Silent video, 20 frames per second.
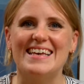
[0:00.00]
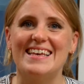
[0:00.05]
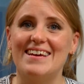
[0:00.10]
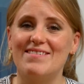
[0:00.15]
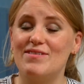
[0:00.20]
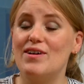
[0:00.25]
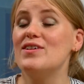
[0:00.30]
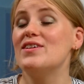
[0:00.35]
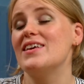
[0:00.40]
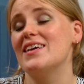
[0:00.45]

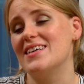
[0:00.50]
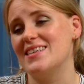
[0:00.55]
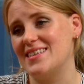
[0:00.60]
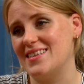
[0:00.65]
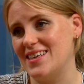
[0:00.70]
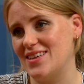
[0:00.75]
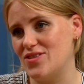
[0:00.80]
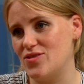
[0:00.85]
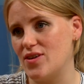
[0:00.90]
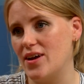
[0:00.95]
Well, yes,
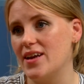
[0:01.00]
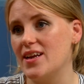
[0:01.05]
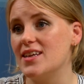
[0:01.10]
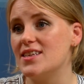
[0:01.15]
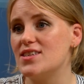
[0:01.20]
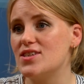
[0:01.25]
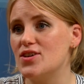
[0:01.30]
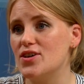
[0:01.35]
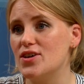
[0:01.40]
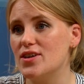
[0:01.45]
that's right.
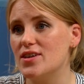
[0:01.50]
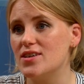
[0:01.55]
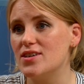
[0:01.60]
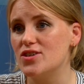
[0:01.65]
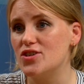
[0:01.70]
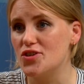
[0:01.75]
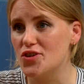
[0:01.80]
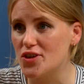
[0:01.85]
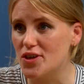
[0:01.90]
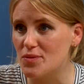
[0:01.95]
It's not
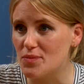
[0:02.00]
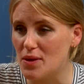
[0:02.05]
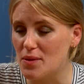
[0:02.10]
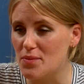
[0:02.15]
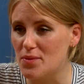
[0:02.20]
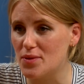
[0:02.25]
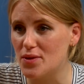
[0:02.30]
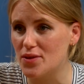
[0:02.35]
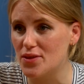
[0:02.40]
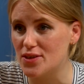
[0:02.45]
shooting
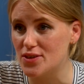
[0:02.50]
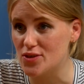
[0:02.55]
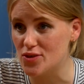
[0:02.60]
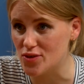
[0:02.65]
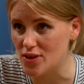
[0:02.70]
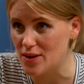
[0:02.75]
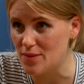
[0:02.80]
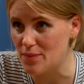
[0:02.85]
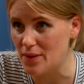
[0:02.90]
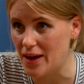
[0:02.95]
people on the
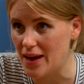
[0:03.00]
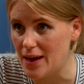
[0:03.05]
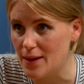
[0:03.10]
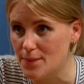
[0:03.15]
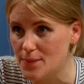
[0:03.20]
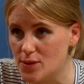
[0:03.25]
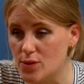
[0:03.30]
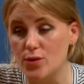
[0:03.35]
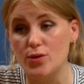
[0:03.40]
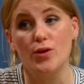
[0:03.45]
street,
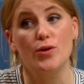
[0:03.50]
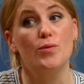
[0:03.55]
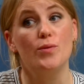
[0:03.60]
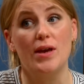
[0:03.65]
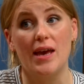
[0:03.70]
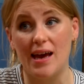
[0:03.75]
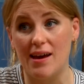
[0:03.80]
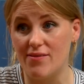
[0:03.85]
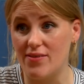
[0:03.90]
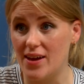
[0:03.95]
perhaps, although
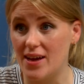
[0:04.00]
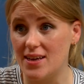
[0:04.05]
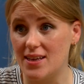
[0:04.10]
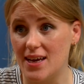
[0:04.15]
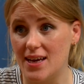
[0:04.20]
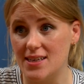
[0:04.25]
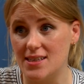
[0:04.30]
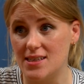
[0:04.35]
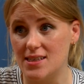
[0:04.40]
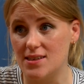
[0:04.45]
we have had
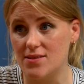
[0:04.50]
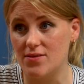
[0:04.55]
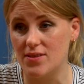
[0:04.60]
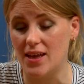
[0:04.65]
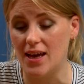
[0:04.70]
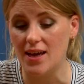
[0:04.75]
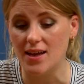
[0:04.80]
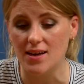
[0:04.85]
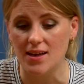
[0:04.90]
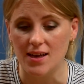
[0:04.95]
cases of
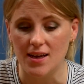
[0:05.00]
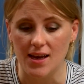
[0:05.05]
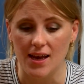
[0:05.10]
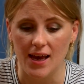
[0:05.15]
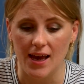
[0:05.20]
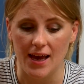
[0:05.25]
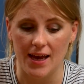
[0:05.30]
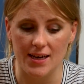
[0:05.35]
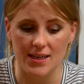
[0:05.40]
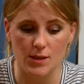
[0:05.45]
that,
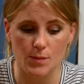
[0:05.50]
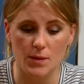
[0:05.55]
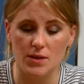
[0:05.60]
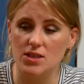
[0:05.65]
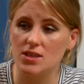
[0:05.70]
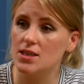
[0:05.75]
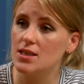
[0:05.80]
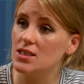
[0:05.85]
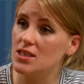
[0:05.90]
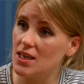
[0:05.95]
and
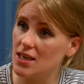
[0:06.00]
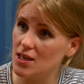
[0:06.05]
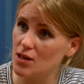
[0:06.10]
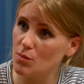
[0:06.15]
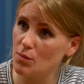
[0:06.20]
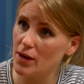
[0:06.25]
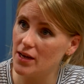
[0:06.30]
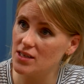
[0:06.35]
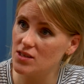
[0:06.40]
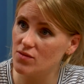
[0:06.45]
especially
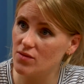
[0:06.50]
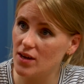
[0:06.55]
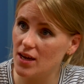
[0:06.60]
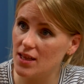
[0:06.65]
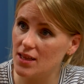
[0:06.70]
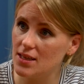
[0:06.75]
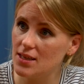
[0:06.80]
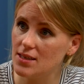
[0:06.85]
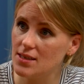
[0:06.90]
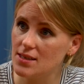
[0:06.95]
gender-based
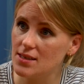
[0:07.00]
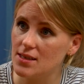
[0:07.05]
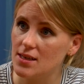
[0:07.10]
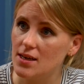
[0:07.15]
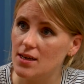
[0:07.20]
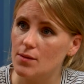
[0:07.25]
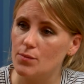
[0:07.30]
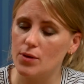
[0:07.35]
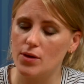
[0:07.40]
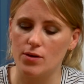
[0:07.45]
violence,
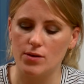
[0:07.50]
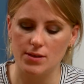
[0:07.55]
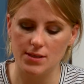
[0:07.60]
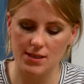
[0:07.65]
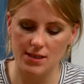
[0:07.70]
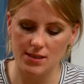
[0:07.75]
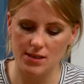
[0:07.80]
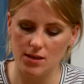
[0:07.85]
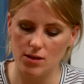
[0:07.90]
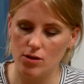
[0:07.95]
because
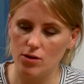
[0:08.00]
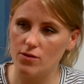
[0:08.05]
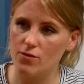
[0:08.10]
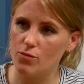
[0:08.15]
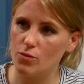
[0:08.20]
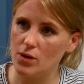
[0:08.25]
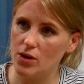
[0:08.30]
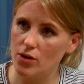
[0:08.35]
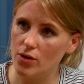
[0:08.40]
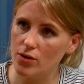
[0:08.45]
there's a lot
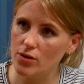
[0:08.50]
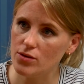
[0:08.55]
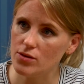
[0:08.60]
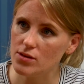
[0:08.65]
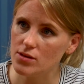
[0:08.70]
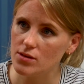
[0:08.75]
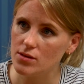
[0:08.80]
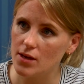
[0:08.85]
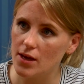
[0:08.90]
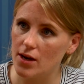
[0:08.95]
of
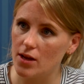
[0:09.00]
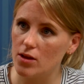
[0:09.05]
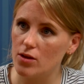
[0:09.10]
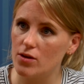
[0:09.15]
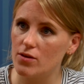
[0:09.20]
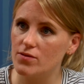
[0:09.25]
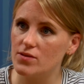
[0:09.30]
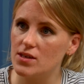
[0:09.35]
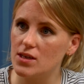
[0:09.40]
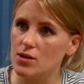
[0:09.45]
widows and a
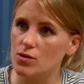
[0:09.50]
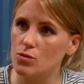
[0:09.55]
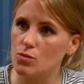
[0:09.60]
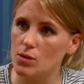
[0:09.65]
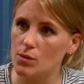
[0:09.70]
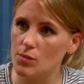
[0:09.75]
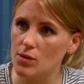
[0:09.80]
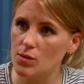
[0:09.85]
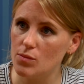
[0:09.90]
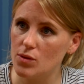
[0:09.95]
lot of single
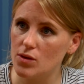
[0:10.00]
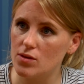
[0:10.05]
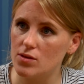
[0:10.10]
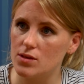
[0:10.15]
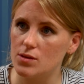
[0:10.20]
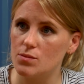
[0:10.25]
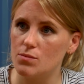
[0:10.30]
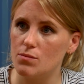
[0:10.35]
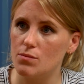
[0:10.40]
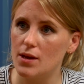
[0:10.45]
women
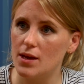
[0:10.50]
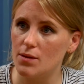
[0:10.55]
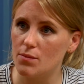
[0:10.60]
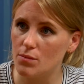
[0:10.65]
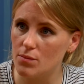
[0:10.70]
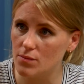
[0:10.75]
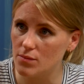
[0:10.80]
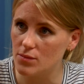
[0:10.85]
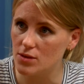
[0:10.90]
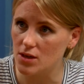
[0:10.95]
because
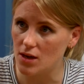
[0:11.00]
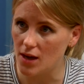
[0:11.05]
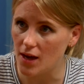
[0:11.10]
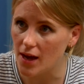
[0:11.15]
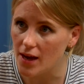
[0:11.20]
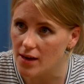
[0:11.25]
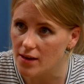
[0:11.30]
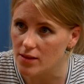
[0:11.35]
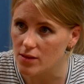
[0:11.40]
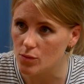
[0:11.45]
men
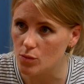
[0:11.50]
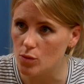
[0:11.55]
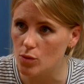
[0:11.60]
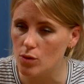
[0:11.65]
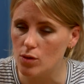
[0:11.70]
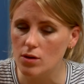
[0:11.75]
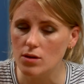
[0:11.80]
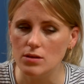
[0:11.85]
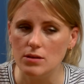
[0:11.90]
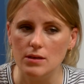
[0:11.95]
died in the
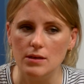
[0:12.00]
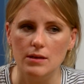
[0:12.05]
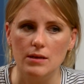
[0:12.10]
war.